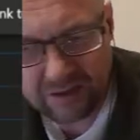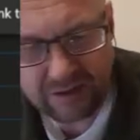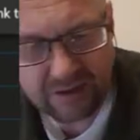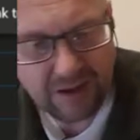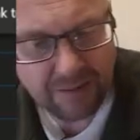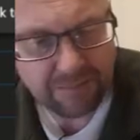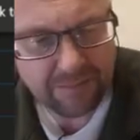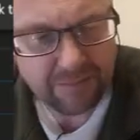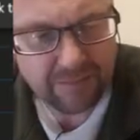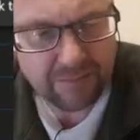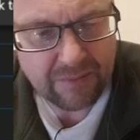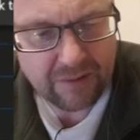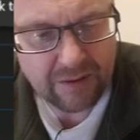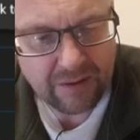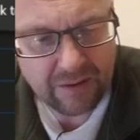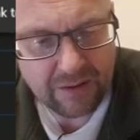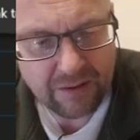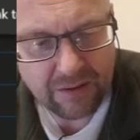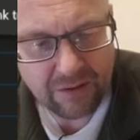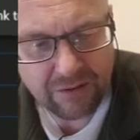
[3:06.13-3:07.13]
Yep,
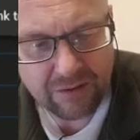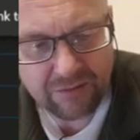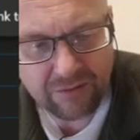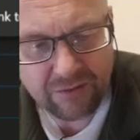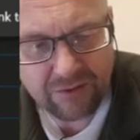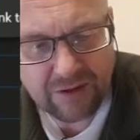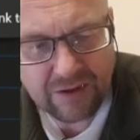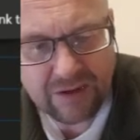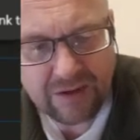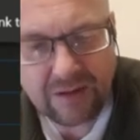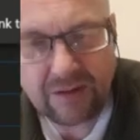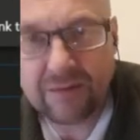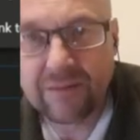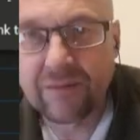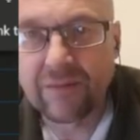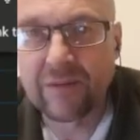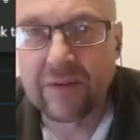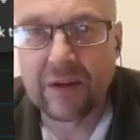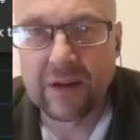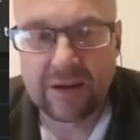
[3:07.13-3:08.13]
3
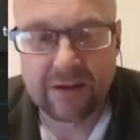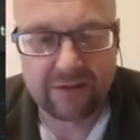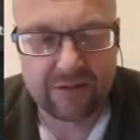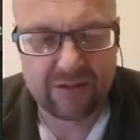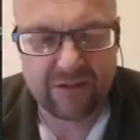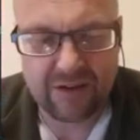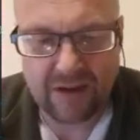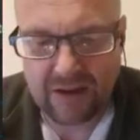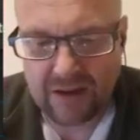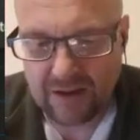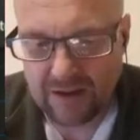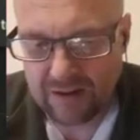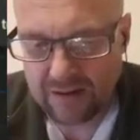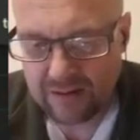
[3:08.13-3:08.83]
is C.